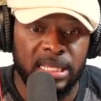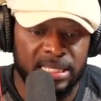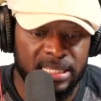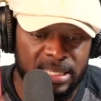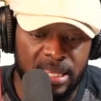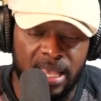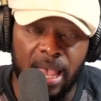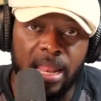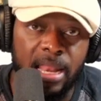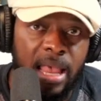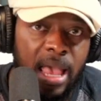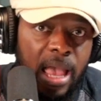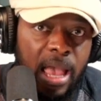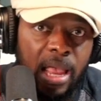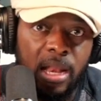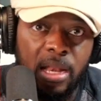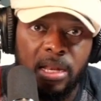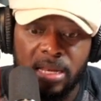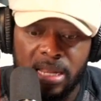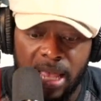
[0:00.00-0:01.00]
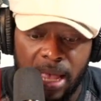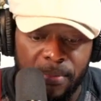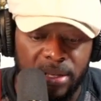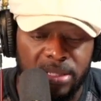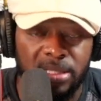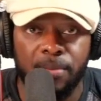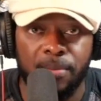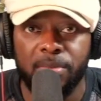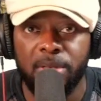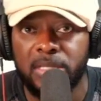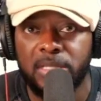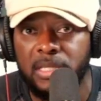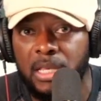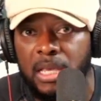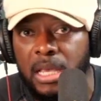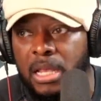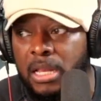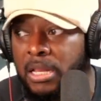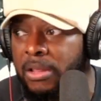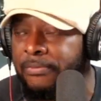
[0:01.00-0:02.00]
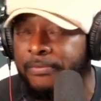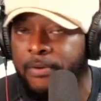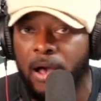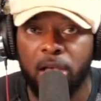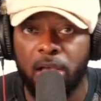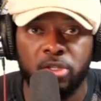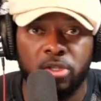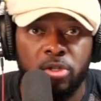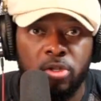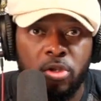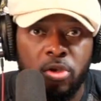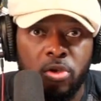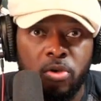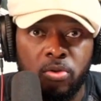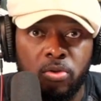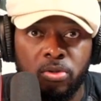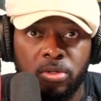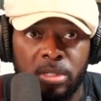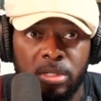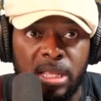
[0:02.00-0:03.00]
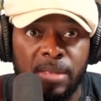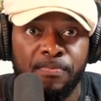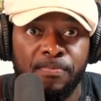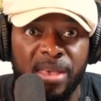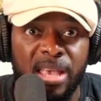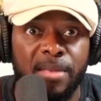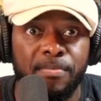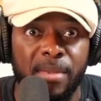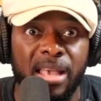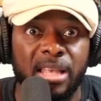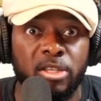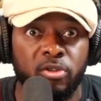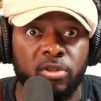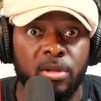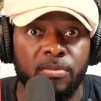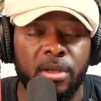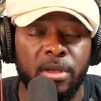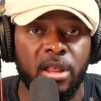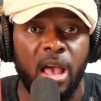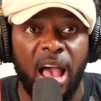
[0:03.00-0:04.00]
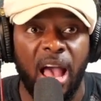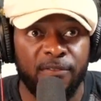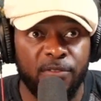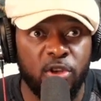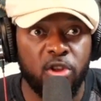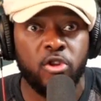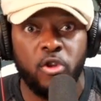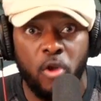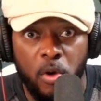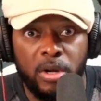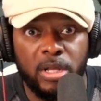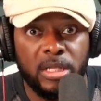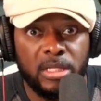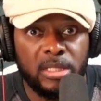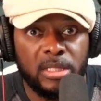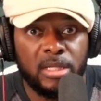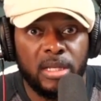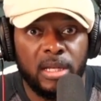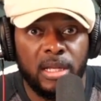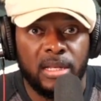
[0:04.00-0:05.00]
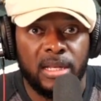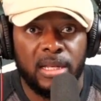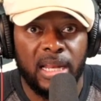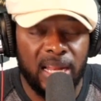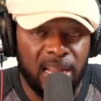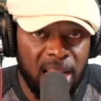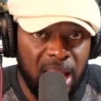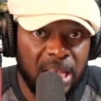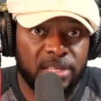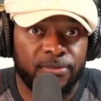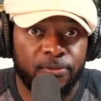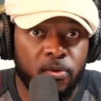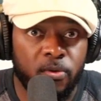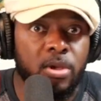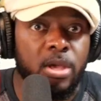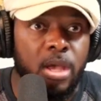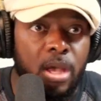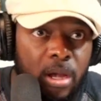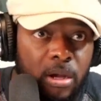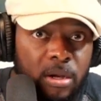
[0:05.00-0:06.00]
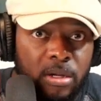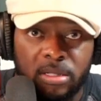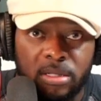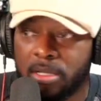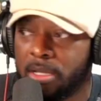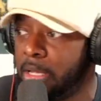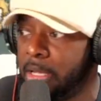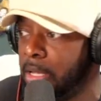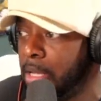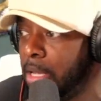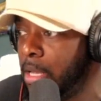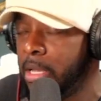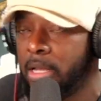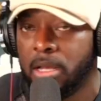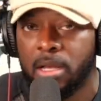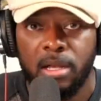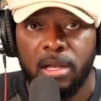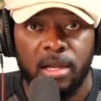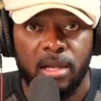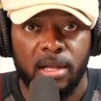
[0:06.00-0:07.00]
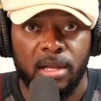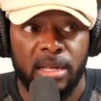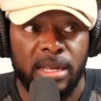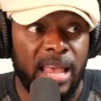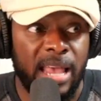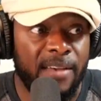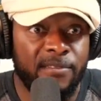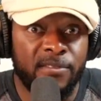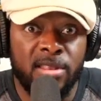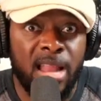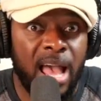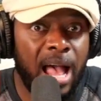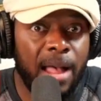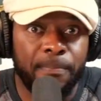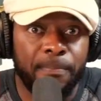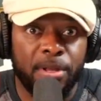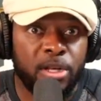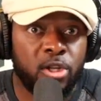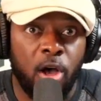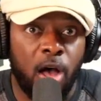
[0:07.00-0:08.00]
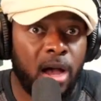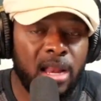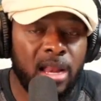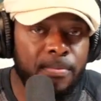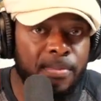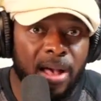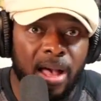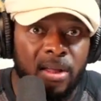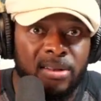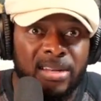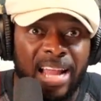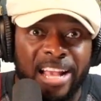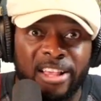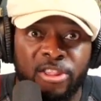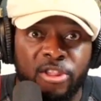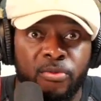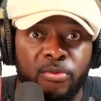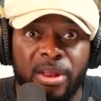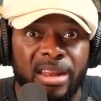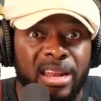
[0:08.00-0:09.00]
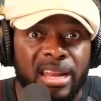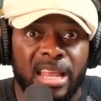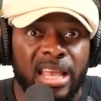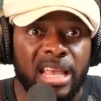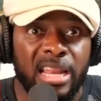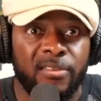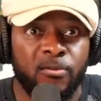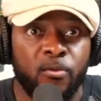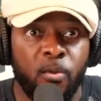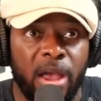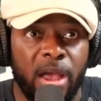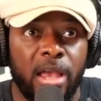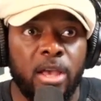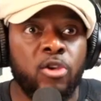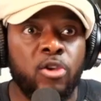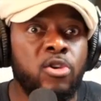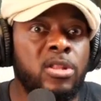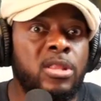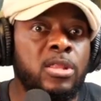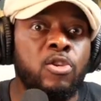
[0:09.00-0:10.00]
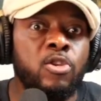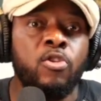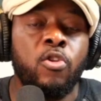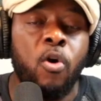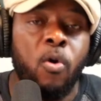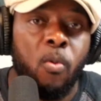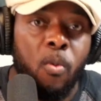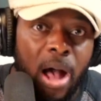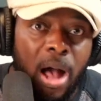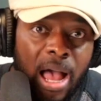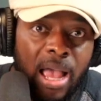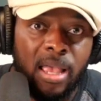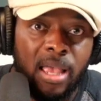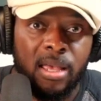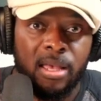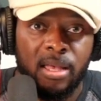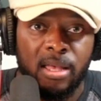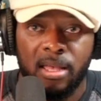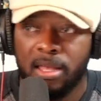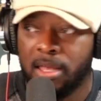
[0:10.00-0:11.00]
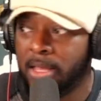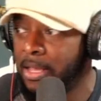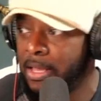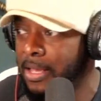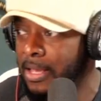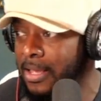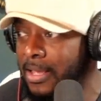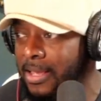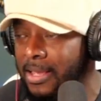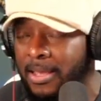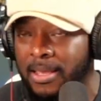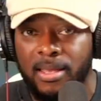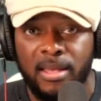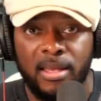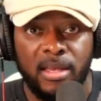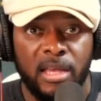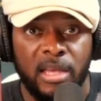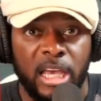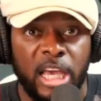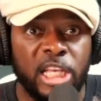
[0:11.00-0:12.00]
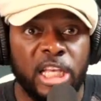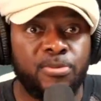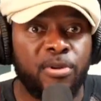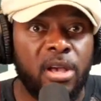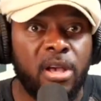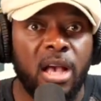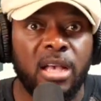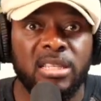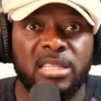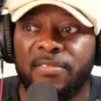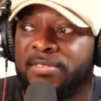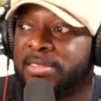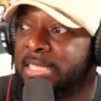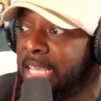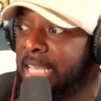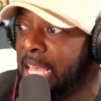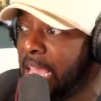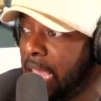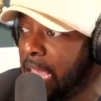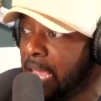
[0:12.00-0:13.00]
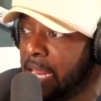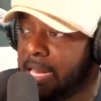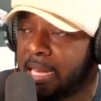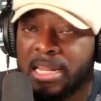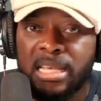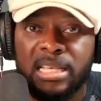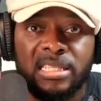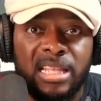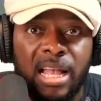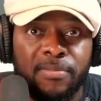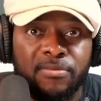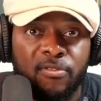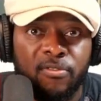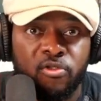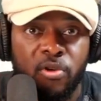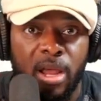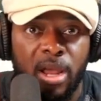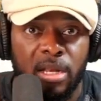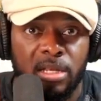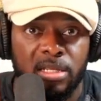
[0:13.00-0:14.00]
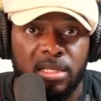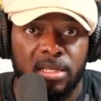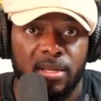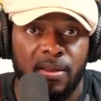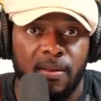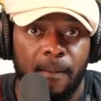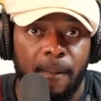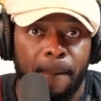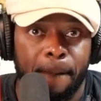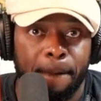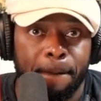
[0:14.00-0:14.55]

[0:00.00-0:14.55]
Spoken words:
The CNN, the MSNBC, the Fox News, the big mainstream media. Have you noticed that in the last few years, they have not been talking about Nigeria in a negative way? You know why? It's because they've seen these types of trends.